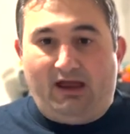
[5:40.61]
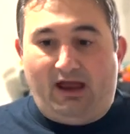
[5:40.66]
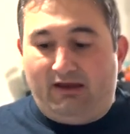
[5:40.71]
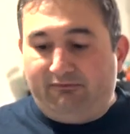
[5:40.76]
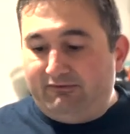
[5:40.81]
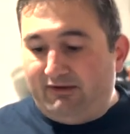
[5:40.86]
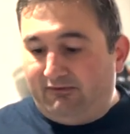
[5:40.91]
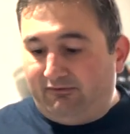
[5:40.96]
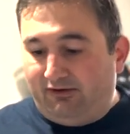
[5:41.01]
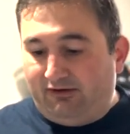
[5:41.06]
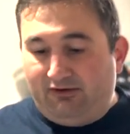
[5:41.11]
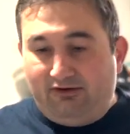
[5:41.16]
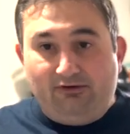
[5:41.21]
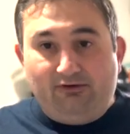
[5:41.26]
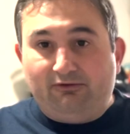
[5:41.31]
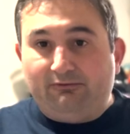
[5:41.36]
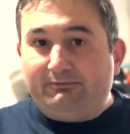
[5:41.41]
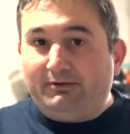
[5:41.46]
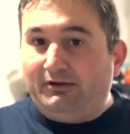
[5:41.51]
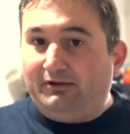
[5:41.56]
I've never
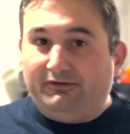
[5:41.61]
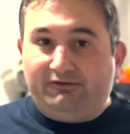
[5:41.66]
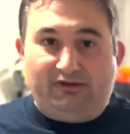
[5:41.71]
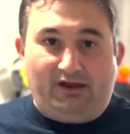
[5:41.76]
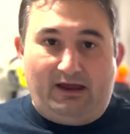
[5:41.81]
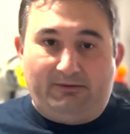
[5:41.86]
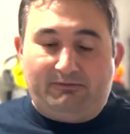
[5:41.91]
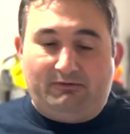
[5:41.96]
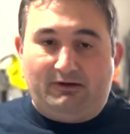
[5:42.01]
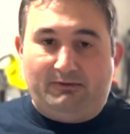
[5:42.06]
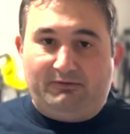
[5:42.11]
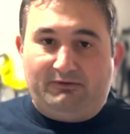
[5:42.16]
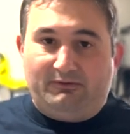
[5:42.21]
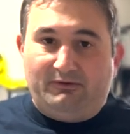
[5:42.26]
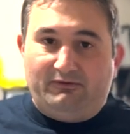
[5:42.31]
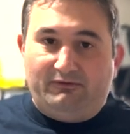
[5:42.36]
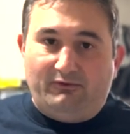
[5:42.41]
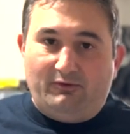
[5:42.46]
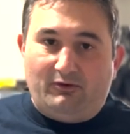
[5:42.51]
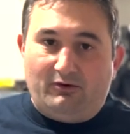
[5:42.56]
used pillow top grips
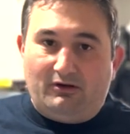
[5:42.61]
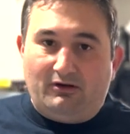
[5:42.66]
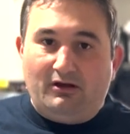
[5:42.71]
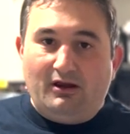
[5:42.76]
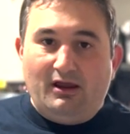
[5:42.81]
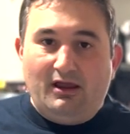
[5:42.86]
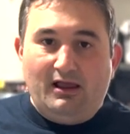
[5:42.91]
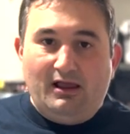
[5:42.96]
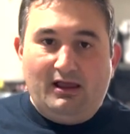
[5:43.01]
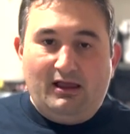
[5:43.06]
before.